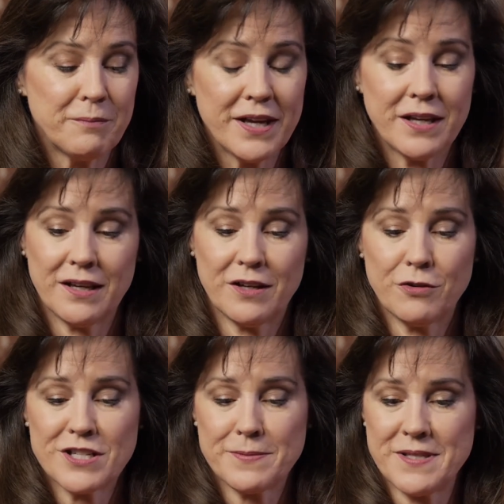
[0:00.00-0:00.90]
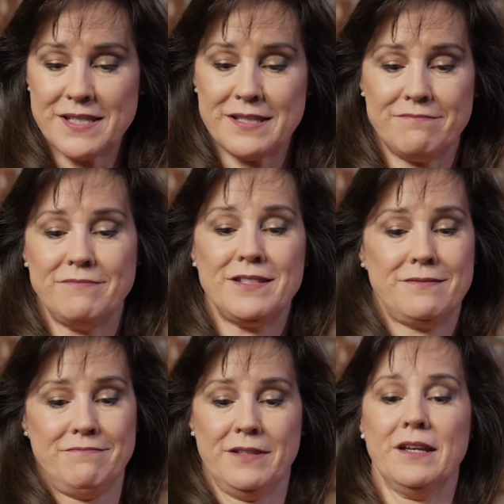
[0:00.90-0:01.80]
my Christmas
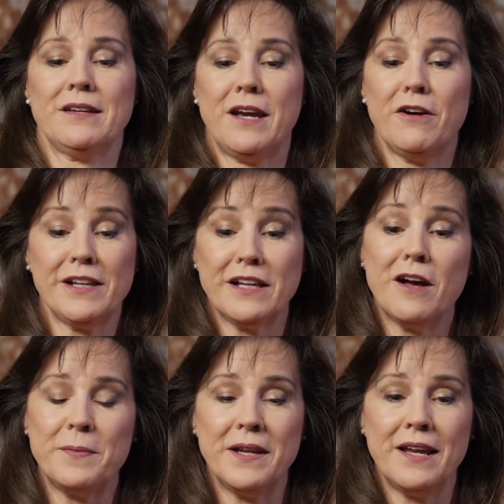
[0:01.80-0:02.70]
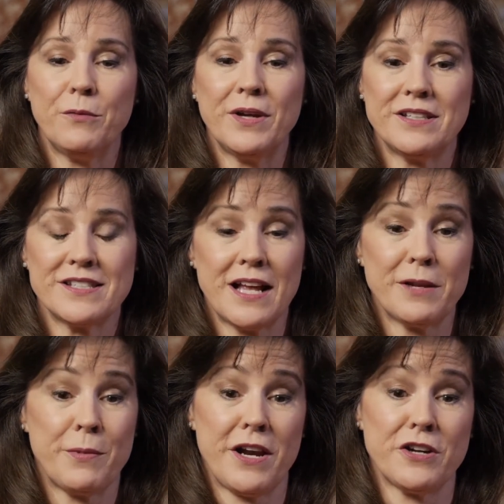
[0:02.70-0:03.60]
caroling company, we just
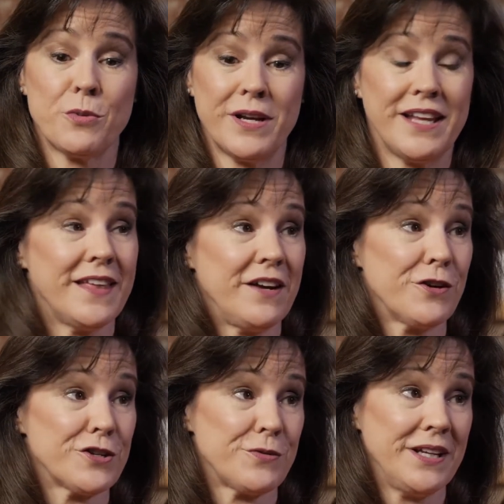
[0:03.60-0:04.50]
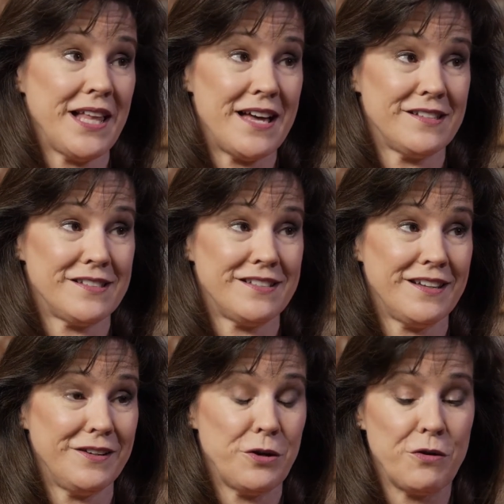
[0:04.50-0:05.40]
celebrated our 20th anniversary last
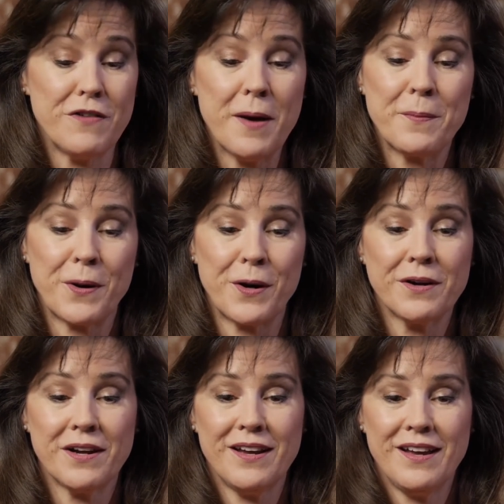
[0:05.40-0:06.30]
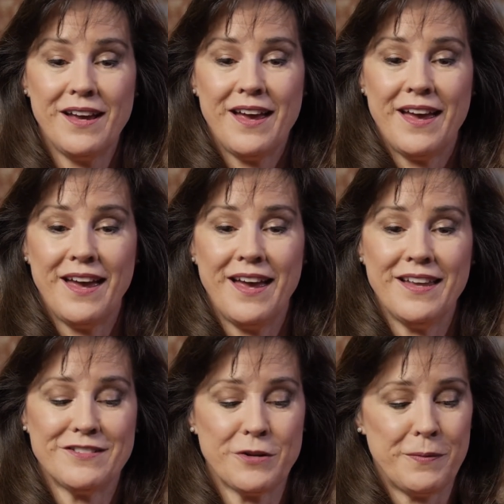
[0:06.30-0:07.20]
November,
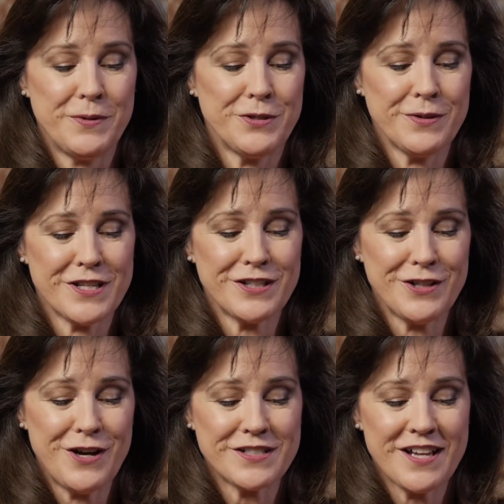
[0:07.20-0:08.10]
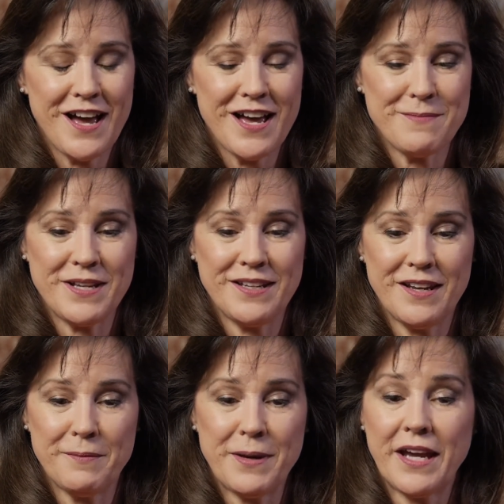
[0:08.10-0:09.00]
and so we've been doing this a long time. And
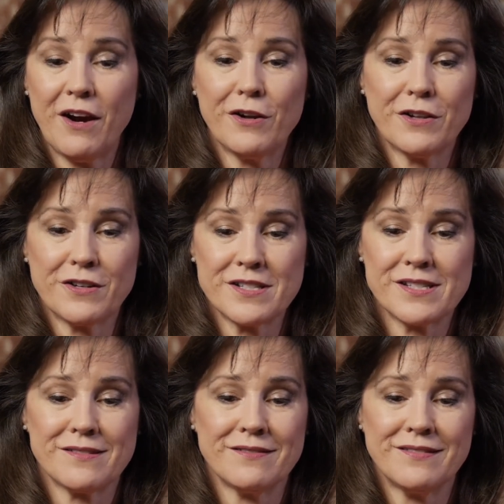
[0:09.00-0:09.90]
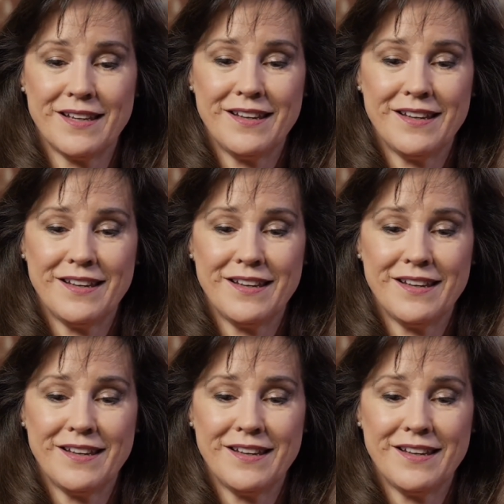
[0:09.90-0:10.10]
my carolers,